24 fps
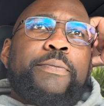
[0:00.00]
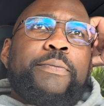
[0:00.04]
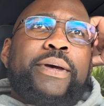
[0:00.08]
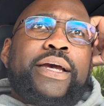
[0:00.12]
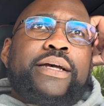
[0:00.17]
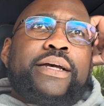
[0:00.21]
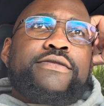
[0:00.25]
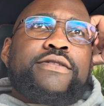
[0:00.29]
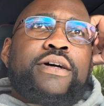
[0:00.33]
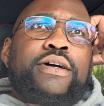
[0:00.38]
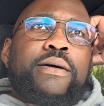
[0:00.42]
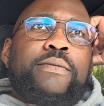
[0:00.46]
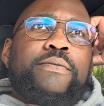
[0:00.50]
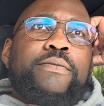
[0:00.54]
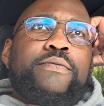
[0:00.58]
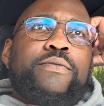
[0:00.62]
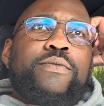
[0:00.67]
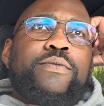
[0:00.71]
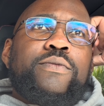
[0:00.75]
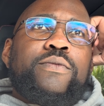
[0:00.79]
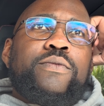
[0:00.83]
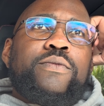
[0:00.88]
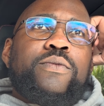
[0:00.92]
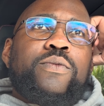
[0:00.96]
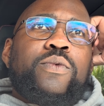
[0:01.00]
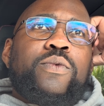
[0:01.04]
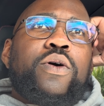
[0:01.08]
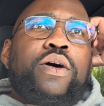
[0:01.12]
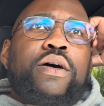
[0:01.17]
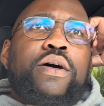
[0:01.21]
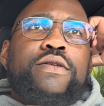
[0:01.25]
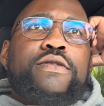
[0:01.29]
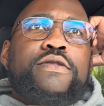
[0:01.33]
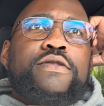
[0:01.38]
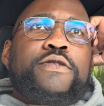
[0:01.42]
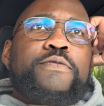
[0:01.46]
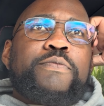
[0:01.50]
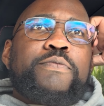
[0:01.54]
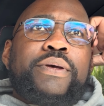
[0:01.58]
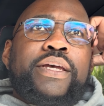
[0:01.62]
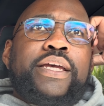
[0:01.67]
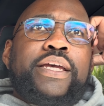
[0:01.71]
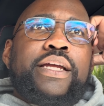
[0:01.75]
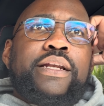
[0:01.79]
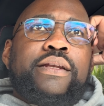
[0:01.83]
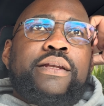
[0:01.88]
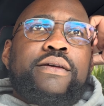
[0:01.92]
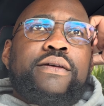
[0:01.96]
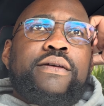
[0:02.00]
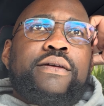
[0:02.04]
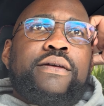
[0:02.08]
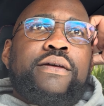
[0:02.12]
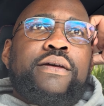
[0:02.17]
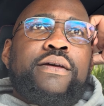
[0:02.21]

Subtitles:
It picks up what speed,